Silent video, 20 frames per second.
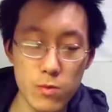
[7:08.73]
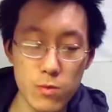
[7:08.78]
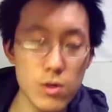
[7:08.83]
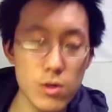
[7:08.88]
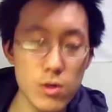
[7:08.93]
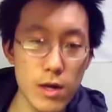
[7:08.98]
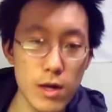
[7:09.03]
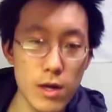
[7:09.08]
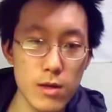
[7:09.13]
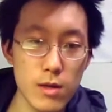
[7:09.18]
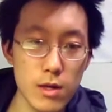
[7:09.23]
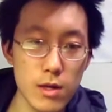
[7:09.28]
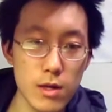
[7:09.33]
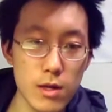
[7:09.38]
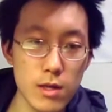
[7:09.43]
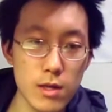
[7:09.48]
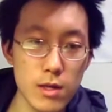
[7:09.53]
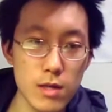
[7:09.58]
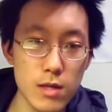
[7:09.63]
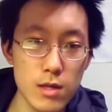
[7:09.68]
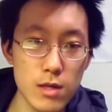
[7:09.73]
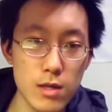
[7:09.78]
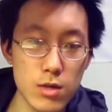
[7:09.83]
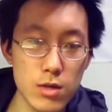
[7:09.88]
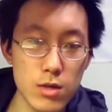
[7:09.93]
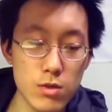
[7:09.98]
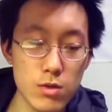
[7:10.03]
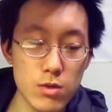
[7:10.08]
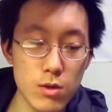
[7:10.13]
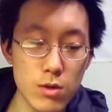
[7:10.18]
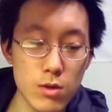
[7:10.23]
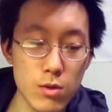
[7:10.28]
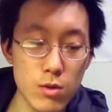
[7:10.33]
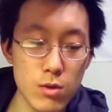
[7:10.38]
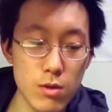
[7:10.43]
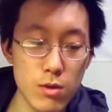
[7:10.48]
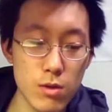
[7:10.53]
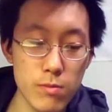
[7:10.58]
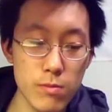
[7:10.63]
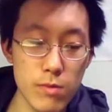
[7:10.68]
So I like that site. I usually go
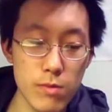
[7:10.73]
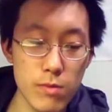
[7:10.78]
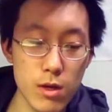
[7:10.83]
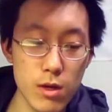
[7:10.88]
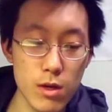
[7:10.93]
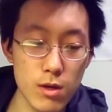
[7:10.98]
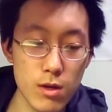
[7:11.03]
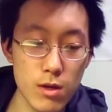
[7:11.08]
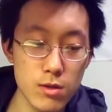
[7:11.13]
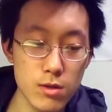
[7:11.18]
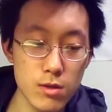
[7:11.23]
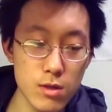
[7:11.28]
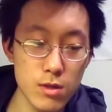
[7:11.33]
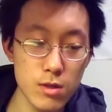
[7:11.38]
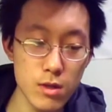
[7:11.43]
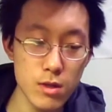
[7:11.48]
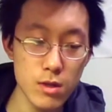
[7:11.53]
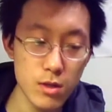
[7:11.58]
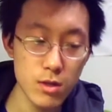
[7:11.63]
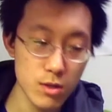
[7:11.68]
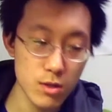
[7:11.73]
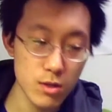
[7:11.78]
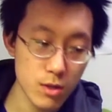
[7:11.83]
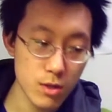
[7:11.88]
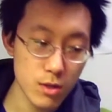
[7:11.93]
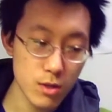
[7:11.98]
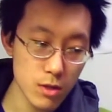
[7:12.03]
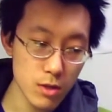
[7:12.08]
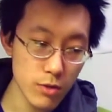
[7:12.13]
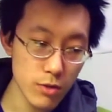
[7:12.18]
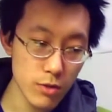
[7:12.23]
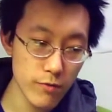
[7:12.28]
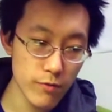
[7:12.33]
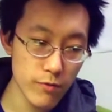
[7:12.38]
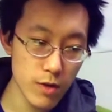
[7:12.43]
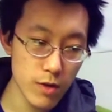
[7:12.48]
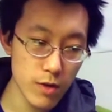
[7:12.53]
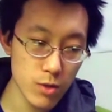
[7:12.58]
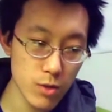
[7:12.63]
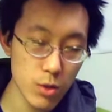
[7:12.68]
there. And another
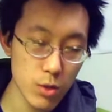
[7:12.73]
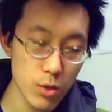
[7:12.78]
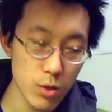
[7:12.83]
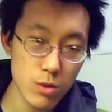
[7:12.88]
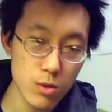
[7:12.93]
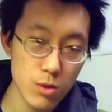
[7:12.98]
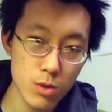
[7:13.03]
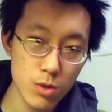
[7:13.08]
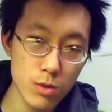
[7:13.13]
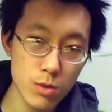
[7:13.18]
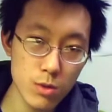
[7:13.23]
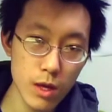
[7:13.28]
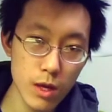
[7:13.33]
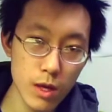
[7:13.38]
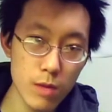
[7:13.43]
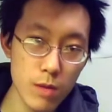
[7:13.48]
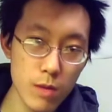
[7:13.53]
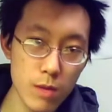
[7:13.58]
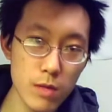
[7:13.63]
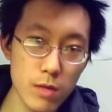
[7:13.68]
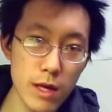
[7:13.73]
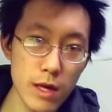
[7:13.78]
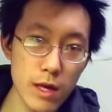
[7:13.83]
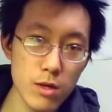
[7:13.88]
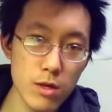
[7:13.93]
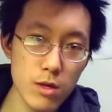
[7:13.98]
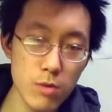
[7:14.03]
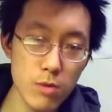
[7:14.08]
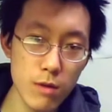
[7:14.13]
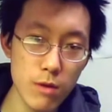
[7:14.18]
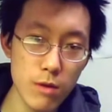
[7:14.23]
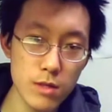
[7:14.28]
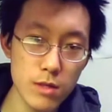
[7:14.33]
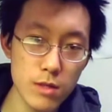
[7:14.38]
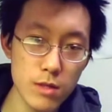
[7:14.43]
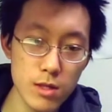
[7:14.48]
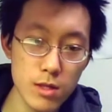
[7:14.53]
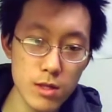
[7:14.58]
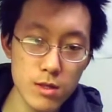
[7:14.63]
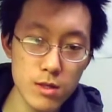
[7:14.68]
very well-known game that I could probably
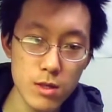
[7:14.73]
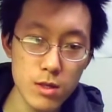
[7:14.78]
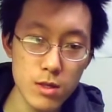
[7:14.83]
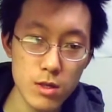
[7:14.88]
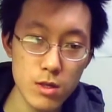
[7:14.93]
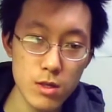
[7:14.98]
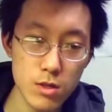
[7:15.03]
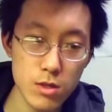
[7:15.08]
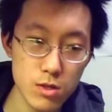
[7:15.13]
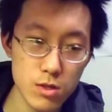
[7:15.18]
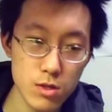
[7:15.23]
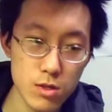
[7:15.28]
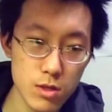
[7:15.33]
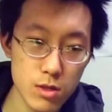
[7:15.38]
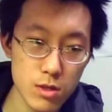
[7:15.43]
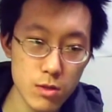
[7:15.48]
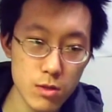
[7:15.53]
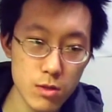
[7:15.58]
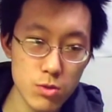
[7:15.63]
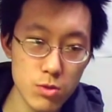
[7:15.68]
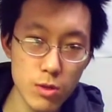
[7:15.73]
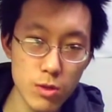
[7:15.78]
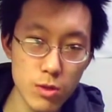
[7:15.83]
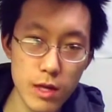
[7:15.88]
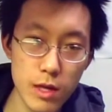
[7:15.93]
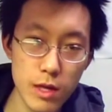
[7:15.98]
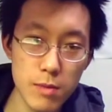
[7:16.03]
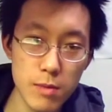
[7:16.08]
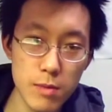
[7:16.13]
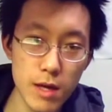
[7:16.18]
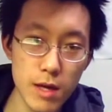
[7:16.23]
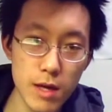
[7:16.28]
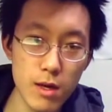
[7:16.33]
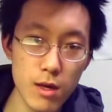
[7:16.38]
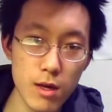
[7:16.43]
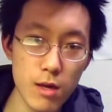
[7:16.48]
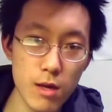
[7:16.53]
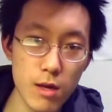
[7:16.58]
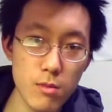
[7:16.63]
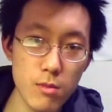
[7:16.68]
test is the Dual Ennebeck
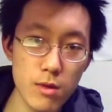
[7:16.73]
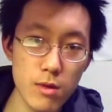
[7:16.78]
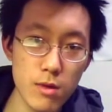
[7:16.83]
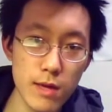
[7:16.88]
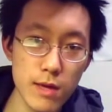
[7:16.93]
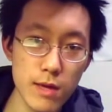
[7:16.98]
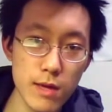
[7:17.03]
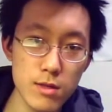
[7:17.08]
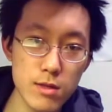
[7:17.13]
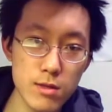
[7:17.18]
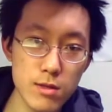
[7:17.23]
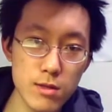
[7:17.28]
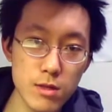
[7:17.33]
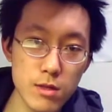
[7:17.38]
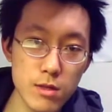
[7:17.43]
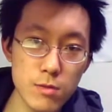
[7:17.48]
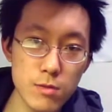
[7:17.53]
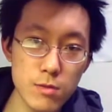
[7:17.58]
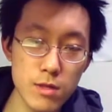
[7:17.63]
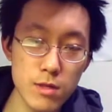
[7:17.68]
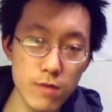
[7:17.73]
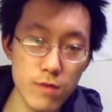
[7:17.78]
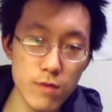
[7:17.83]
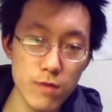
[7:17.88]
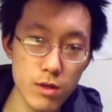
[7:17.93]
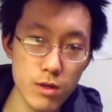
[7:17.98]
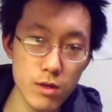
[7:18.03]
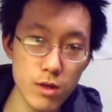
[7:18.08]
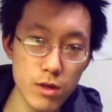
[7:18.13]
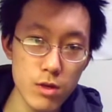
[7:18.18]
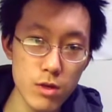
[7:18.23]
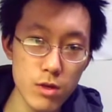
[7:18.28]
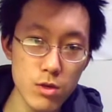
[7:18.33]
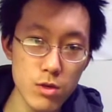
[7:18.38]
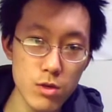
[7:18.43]
game, and that's specifically